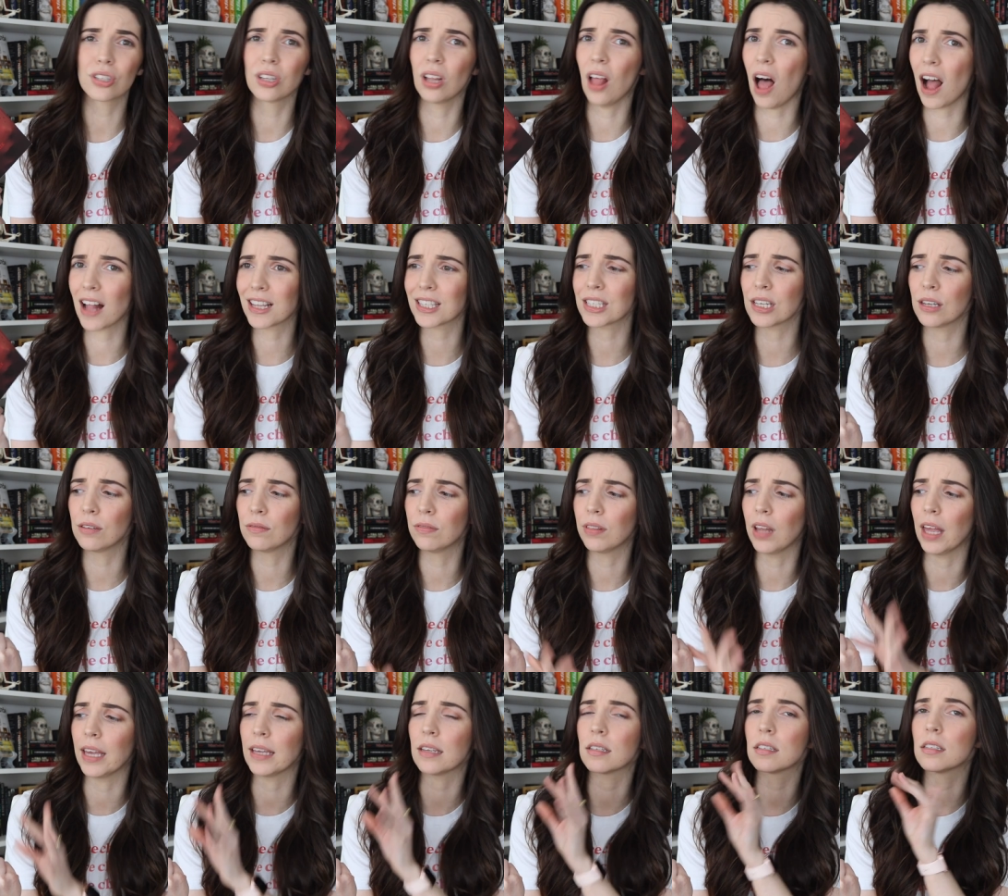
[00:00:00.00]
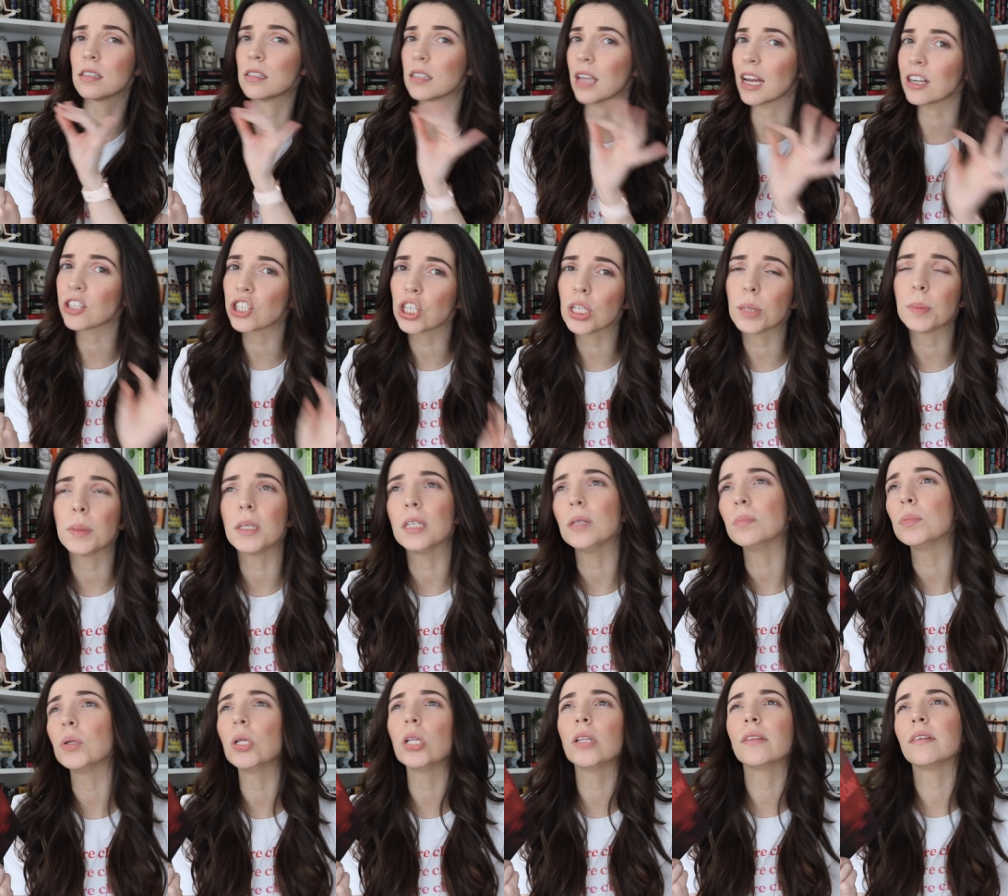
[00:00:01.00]
Lots of like sketchy
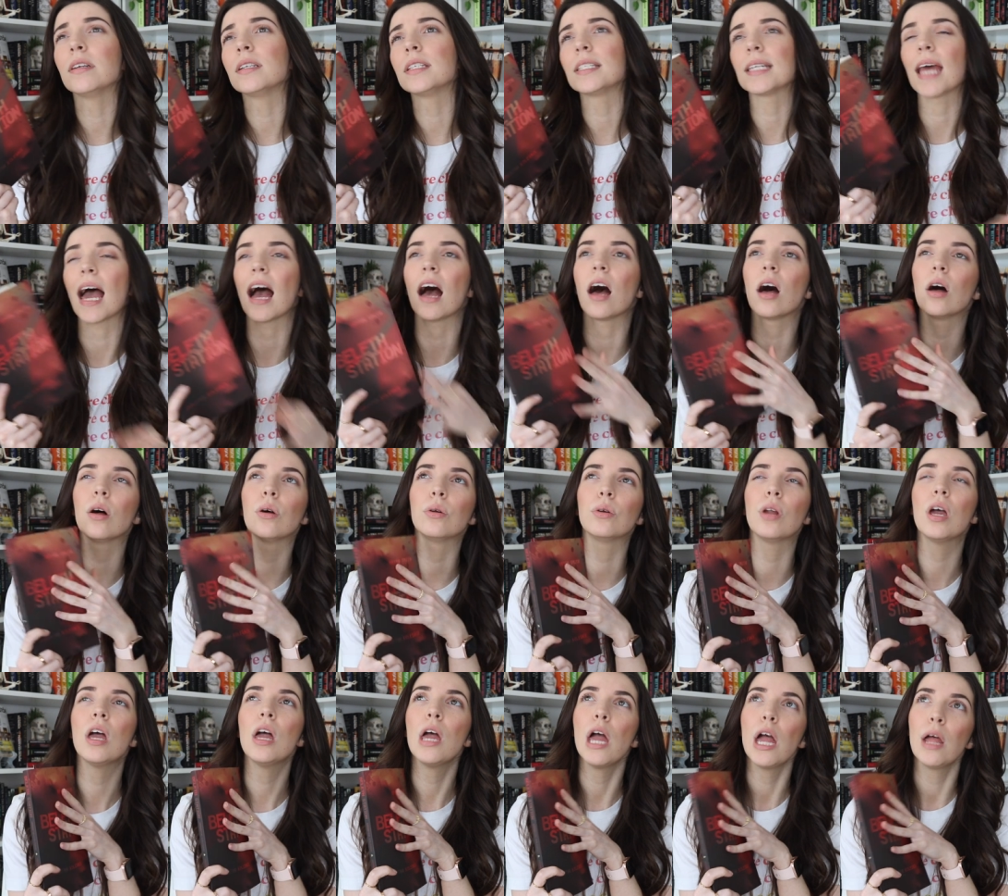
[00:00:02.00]
people in this town.